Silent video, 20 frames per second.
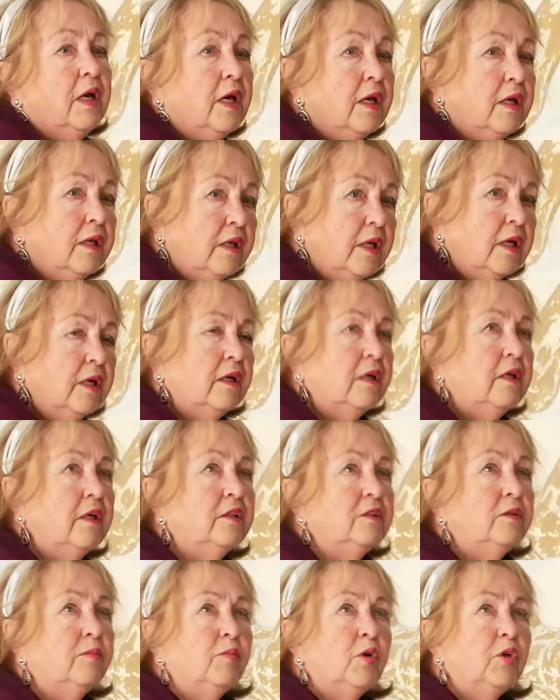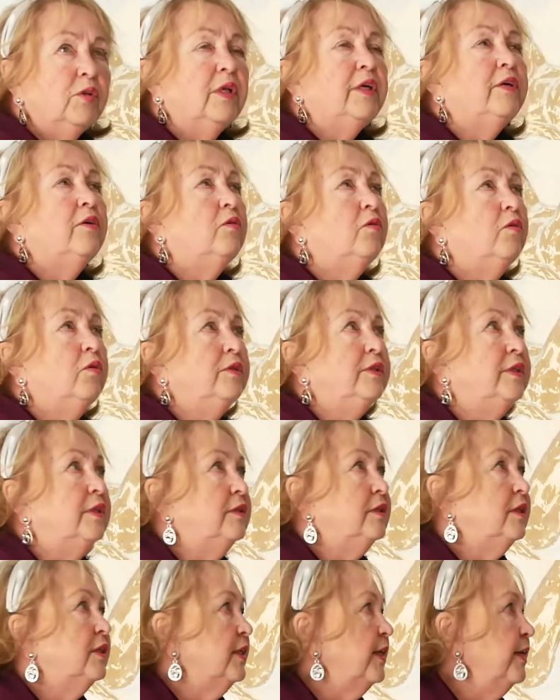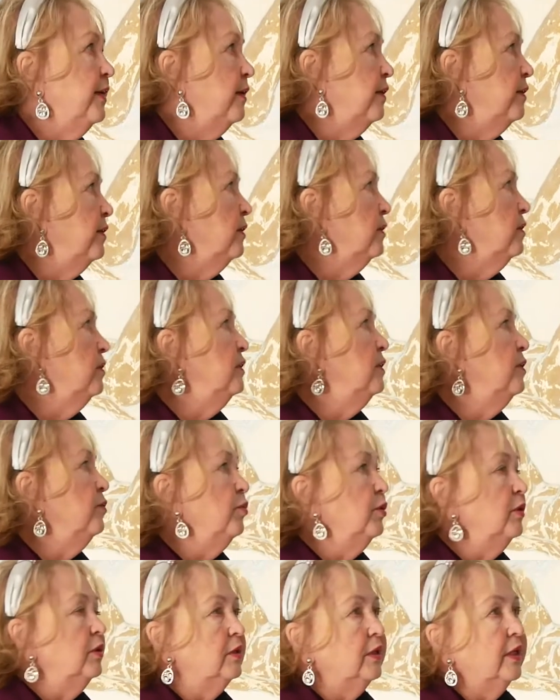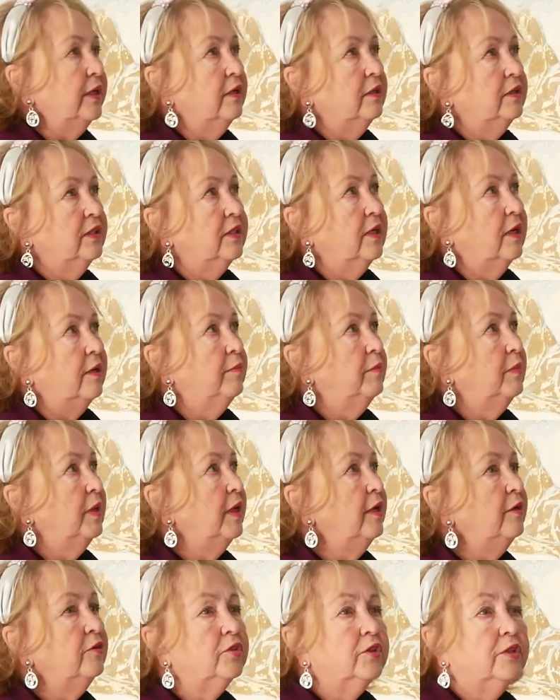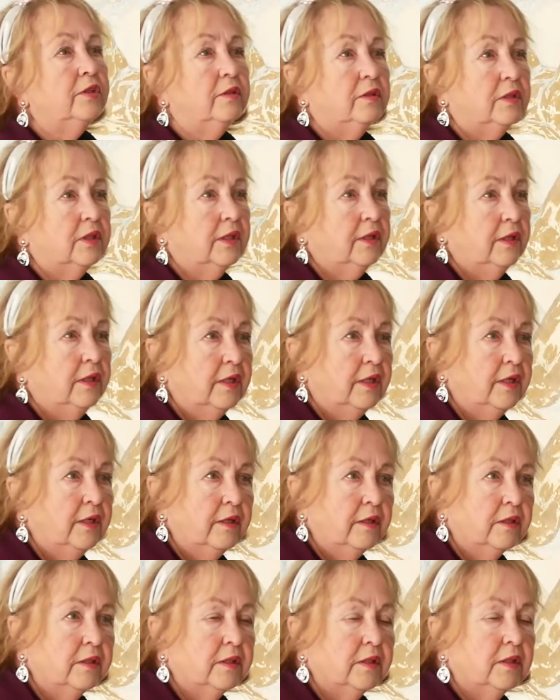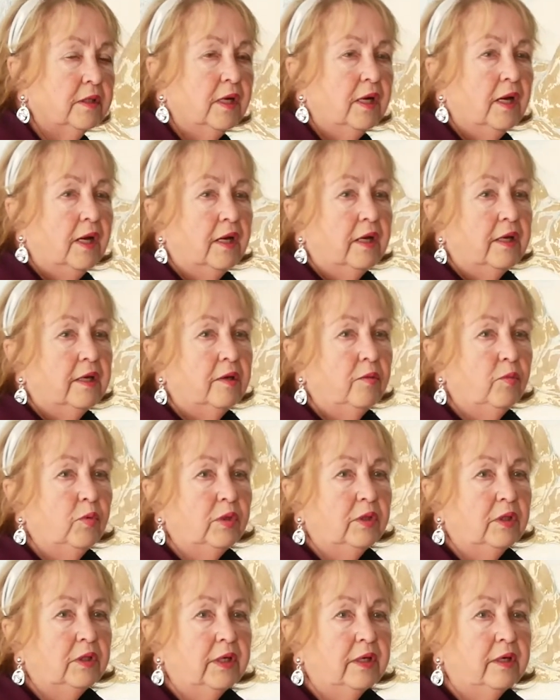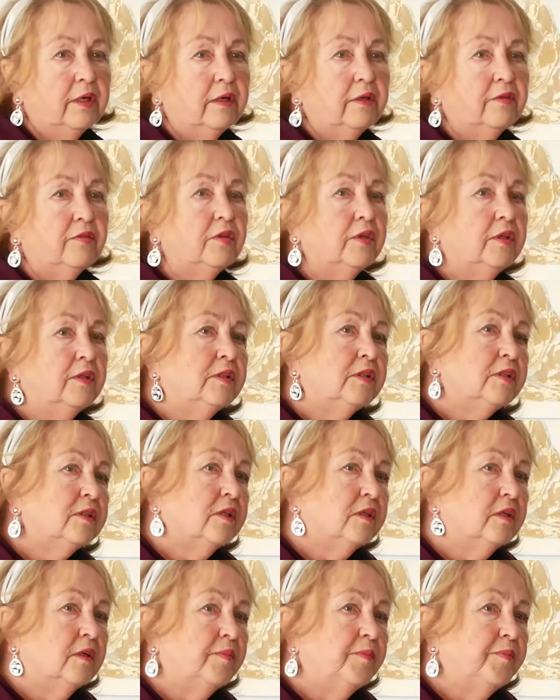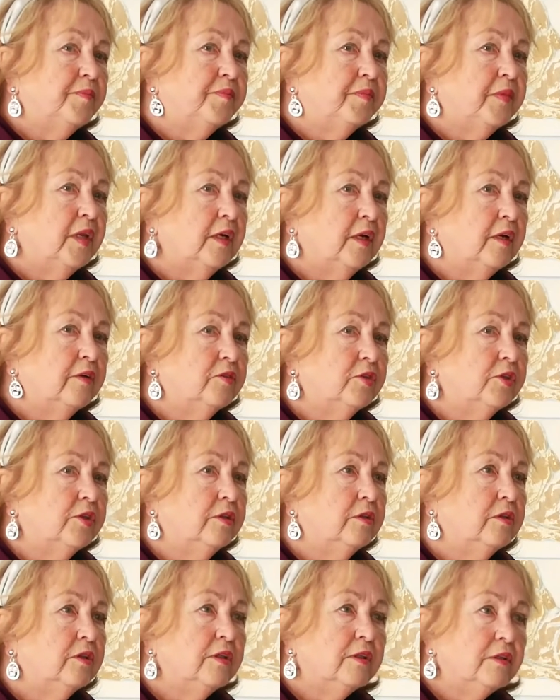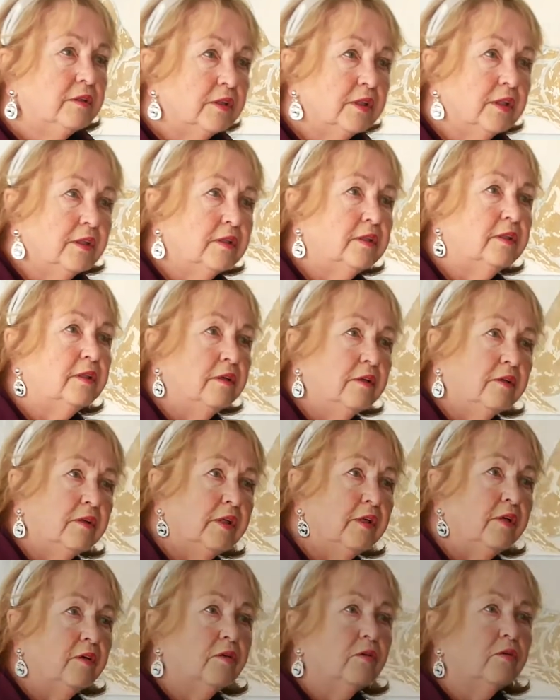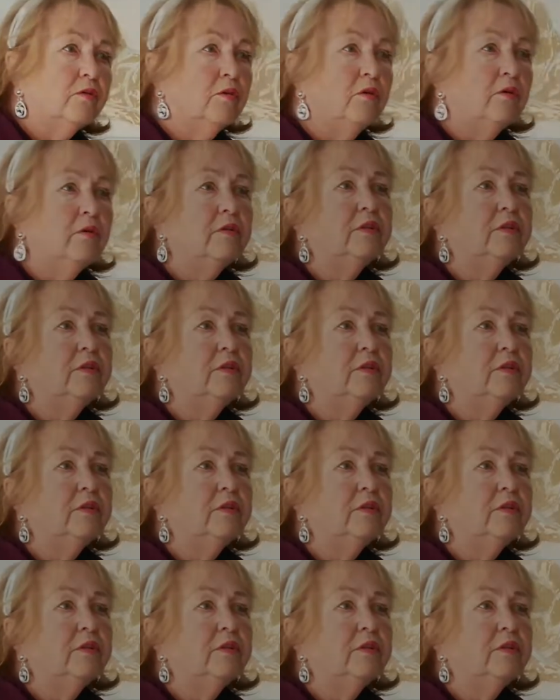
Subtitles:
Yeah, it's more like auto training, even like some ancient techniques, even like this ancient Indian technique called